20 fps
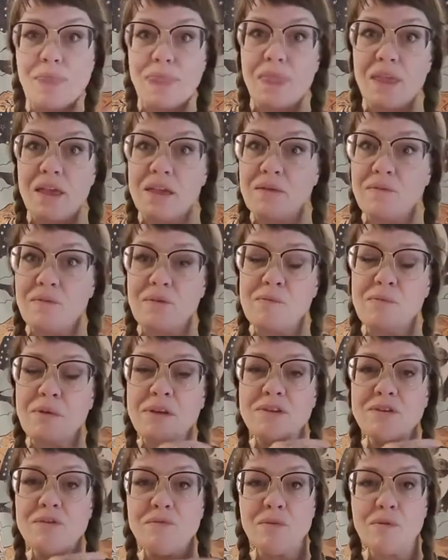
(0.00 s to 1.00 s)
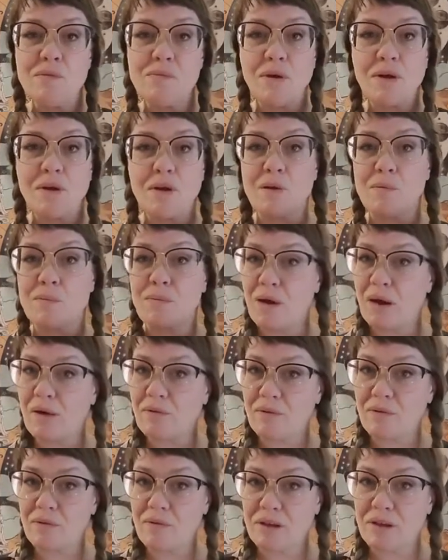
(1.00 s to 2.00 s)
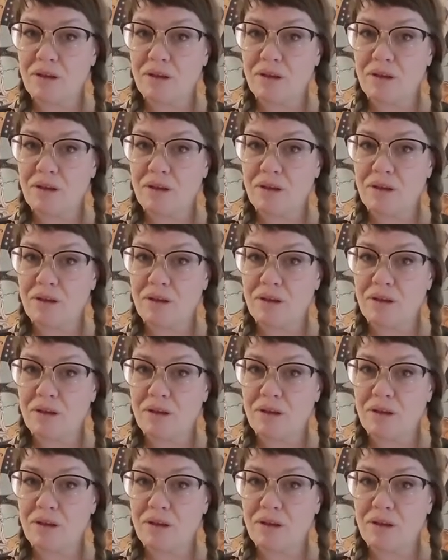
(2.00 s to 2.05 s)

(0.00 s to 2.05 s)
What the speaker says: Information for booking a private reading